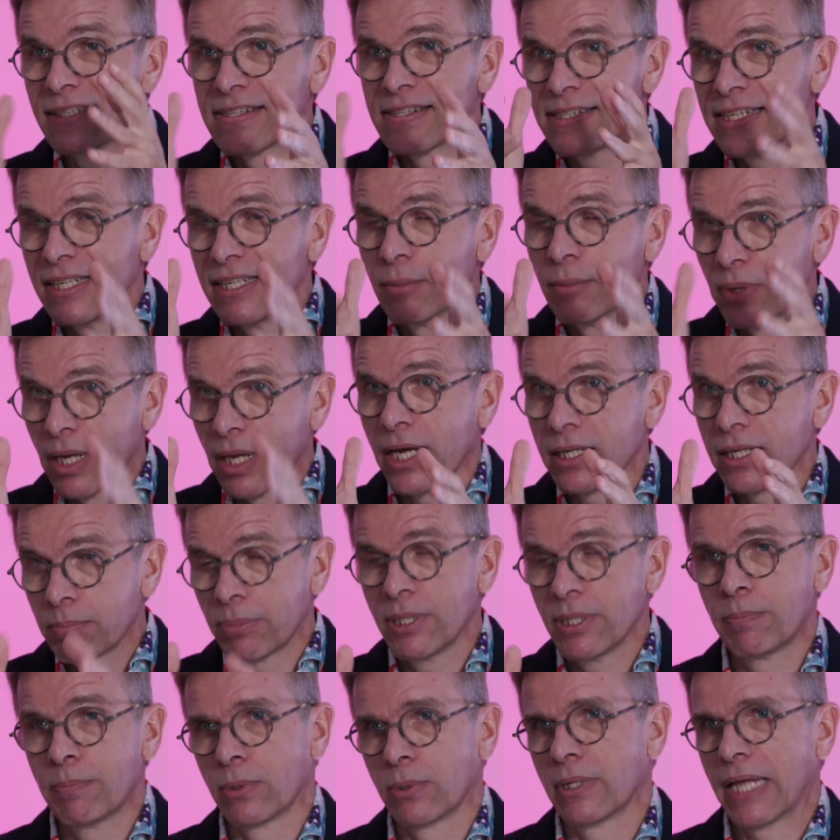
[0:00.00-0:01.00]
see the blind
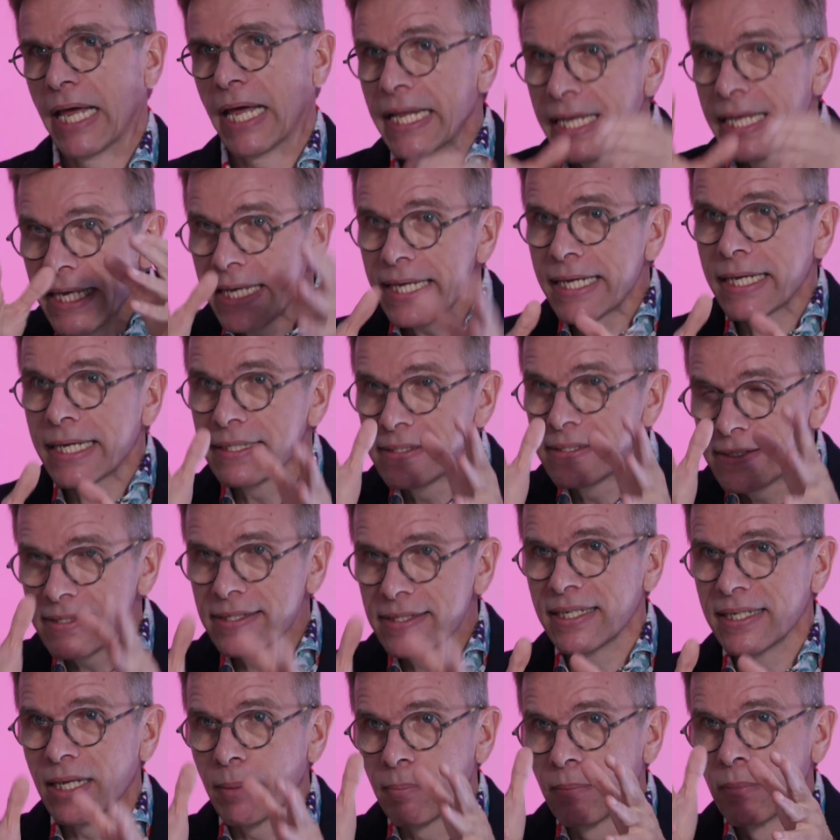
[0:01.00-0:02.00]
people and he can
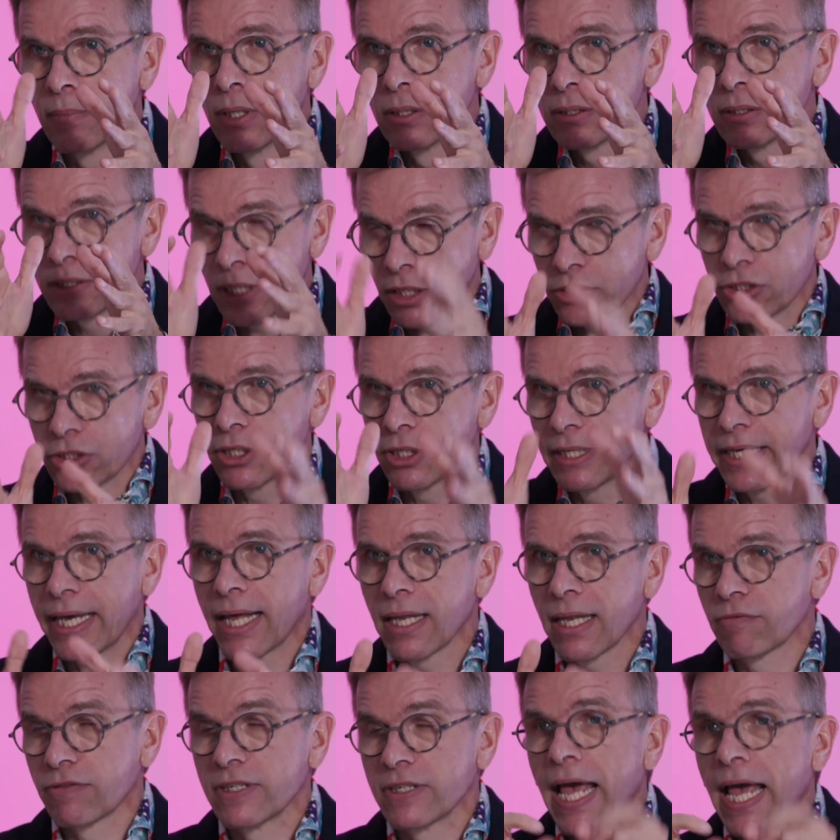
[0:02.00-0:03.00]
see them touching the
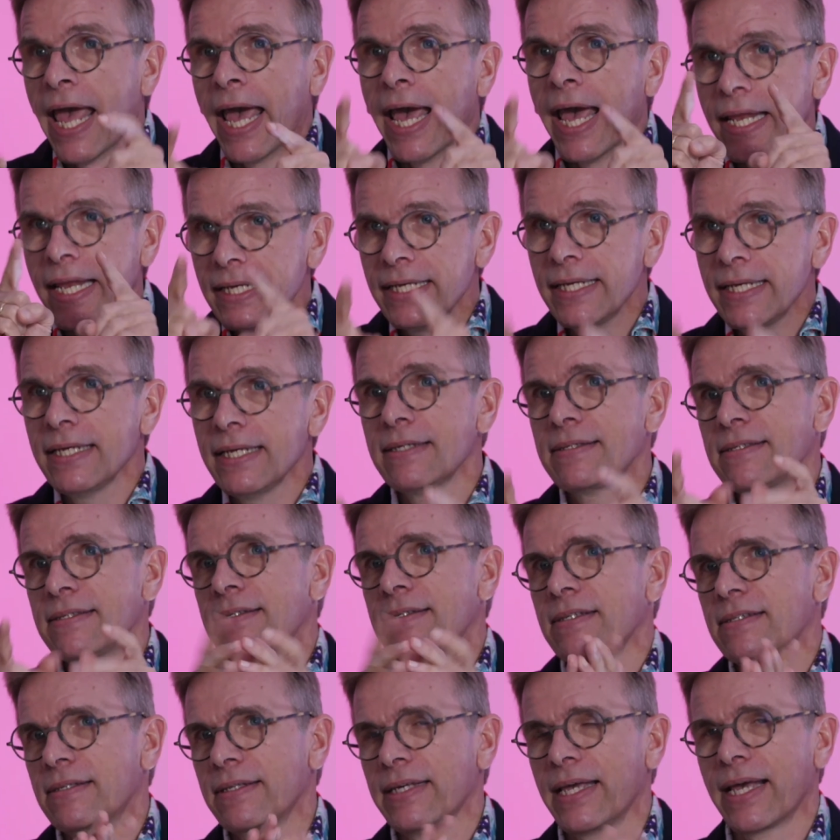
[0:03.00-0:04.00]
elephant and he
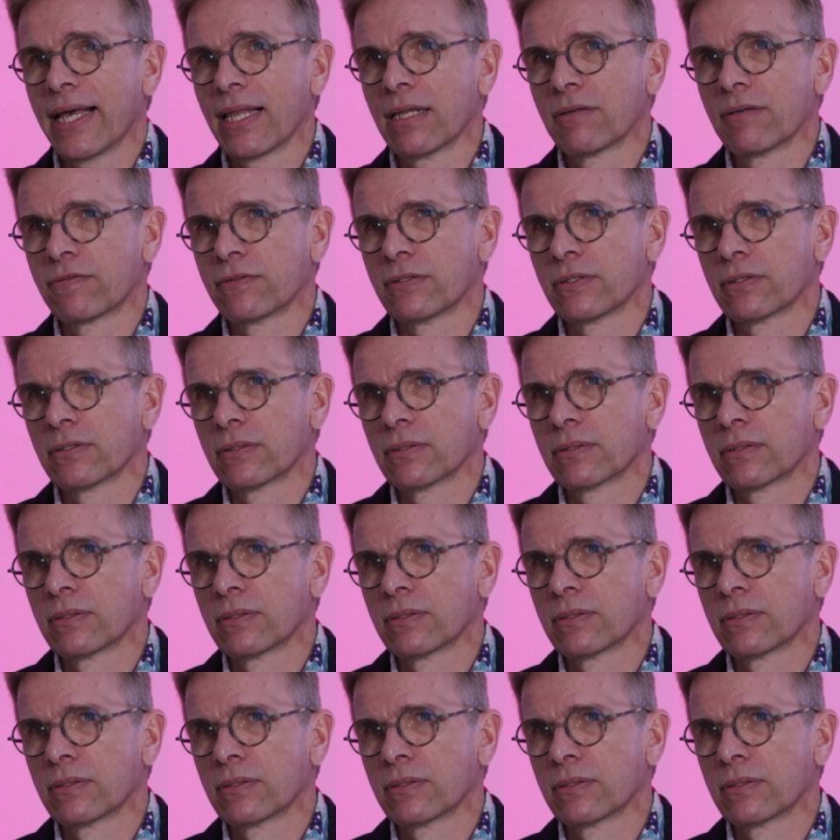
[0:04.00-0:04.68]
sees the elephant.